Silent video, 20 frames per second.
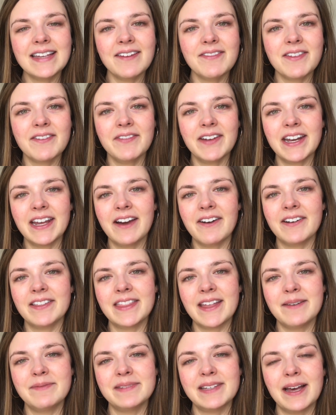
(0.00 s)
give the video a
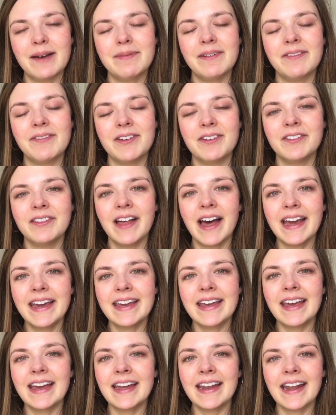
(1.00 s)
thumbs up if you
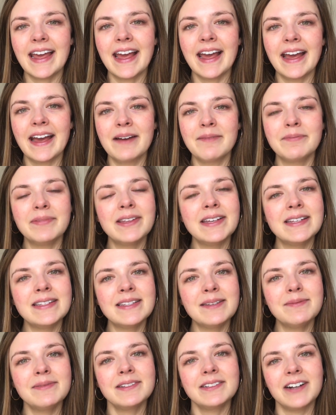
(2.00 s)
like it, and please
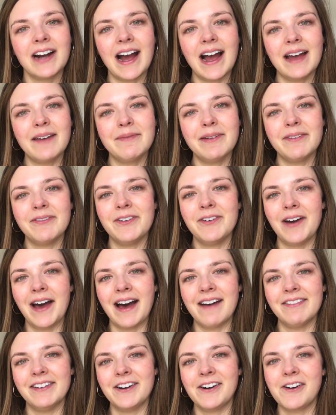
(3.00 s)
subscribe if you
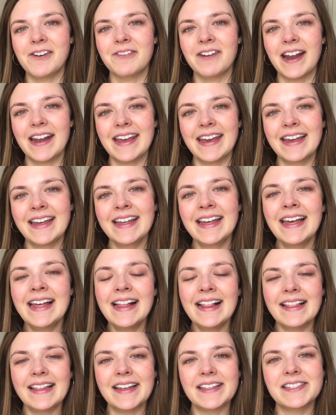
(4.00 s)
haven't already.
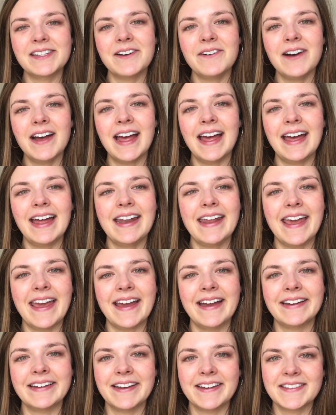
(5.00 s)
Let's go ahead
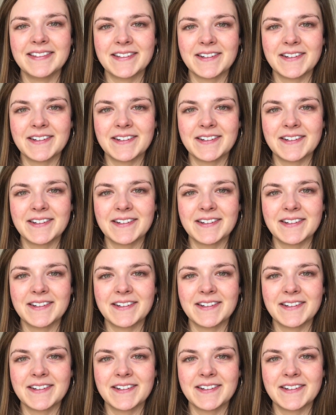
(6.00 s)
and get